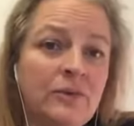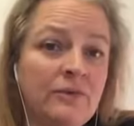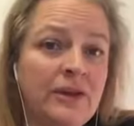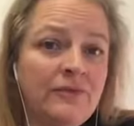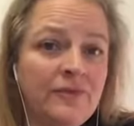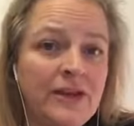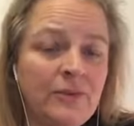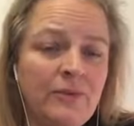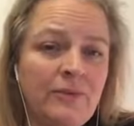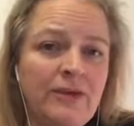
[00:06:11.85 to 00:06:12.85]
We really feel
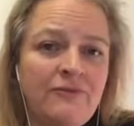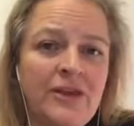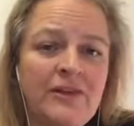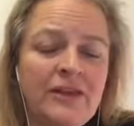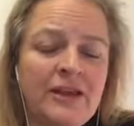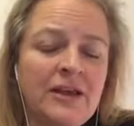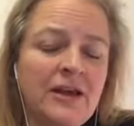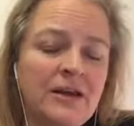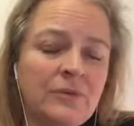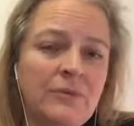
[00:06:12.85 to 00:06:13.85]
it. We might feel it in the
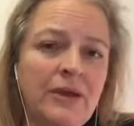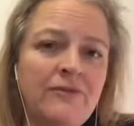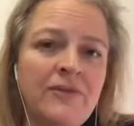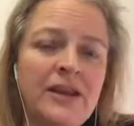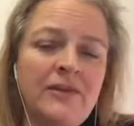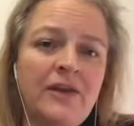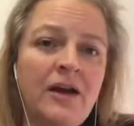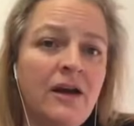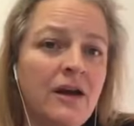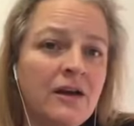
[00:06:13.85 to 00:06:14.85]
gut. We might feel it in the
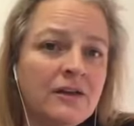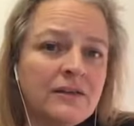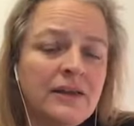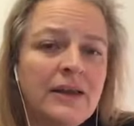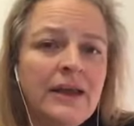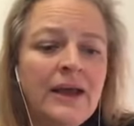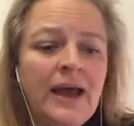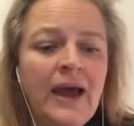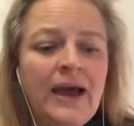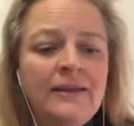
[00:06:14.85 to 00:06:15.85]
heart.
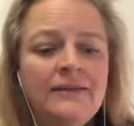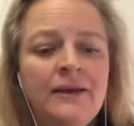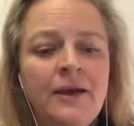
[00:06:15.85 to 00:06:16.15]
And